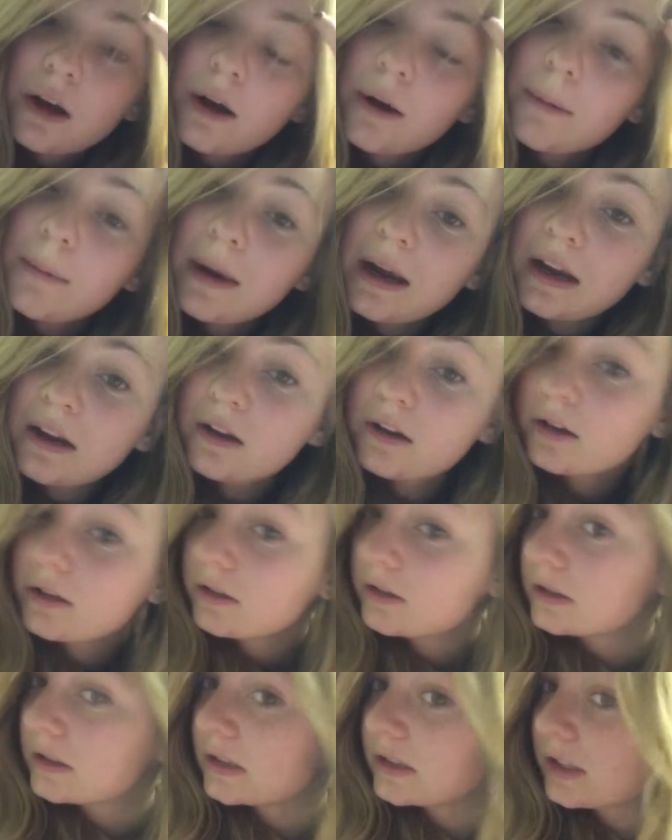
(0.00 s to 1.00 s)
oh my
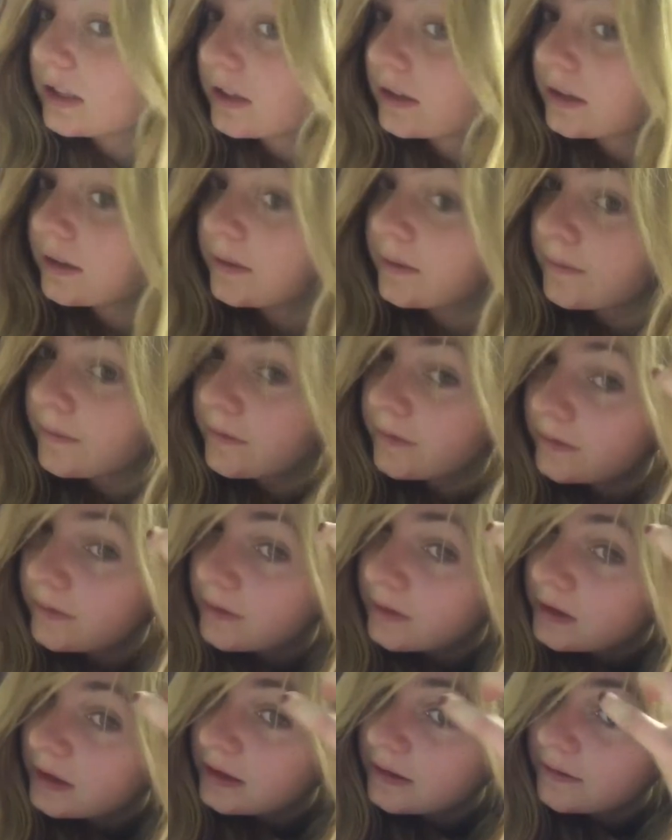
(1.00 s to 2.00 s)
god,
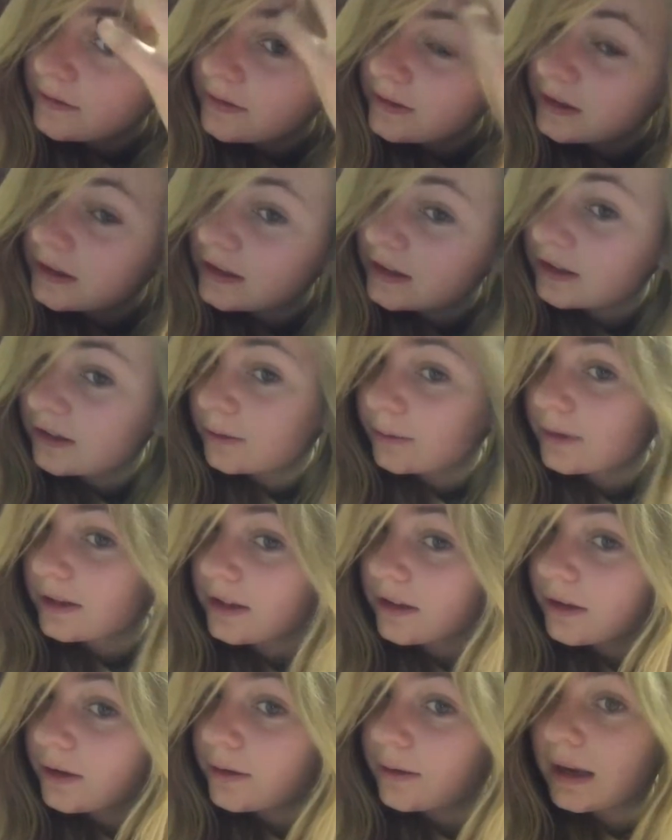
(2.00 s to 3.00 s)
the fuck is
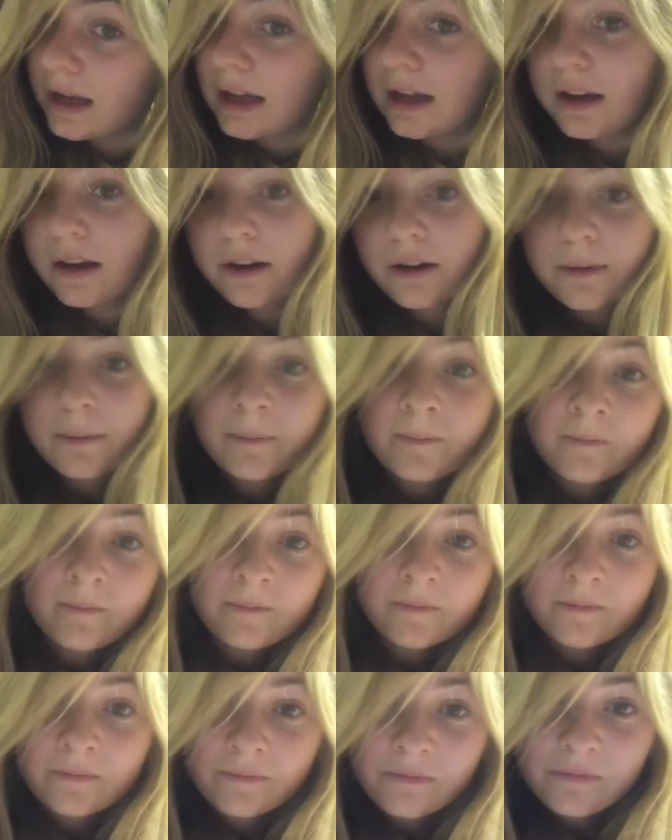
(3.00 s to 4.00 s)
with you, hair?
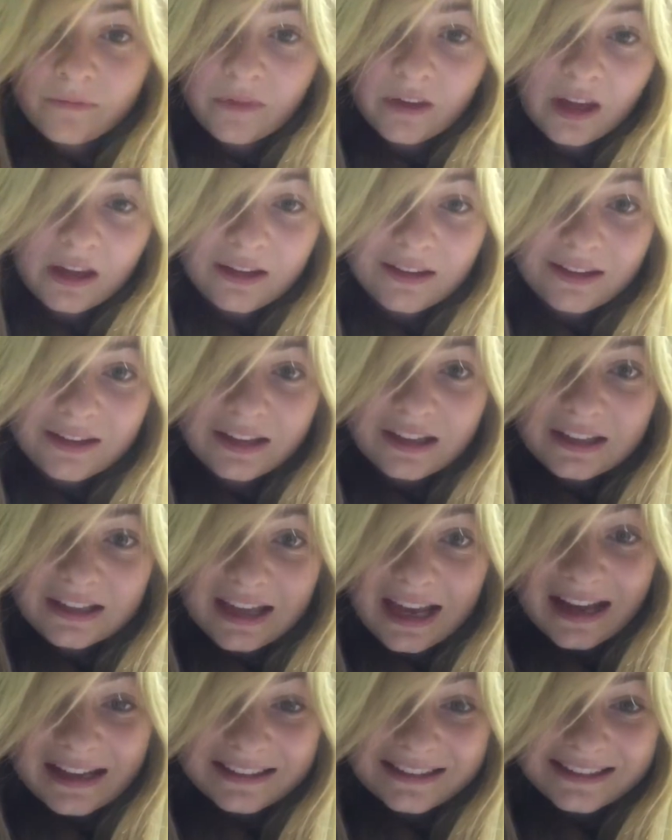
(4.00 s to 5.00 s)

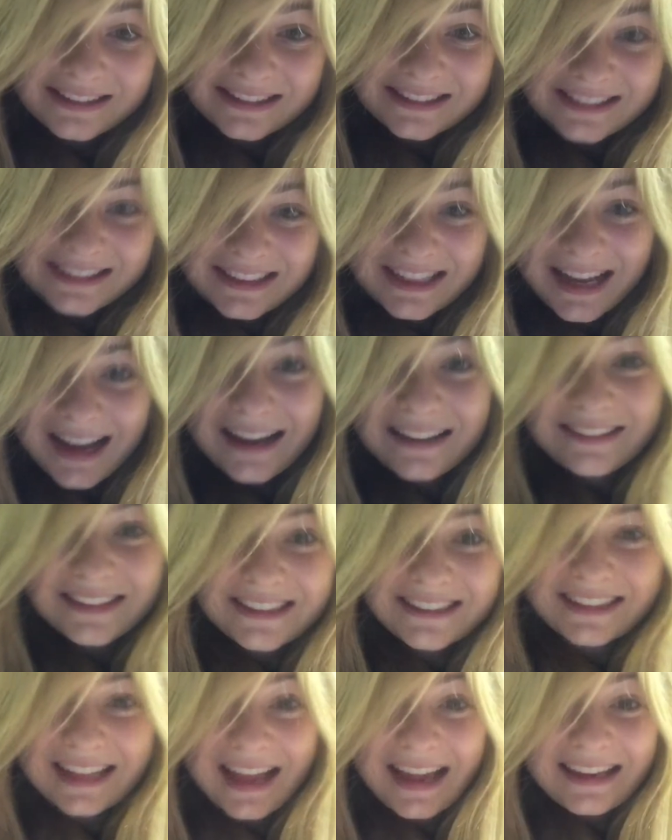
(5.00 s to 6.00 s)
Yeah, I'm
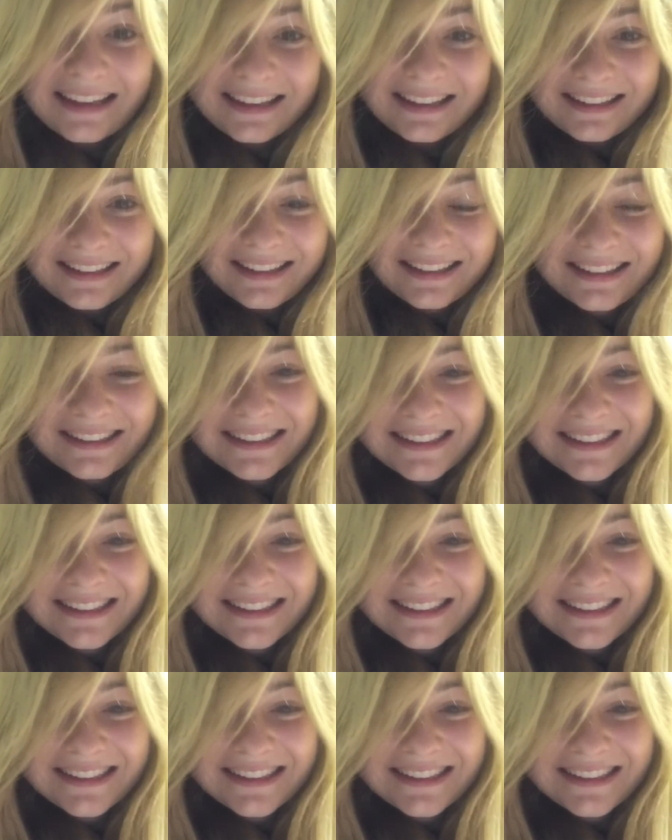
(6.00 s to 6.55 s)
excited.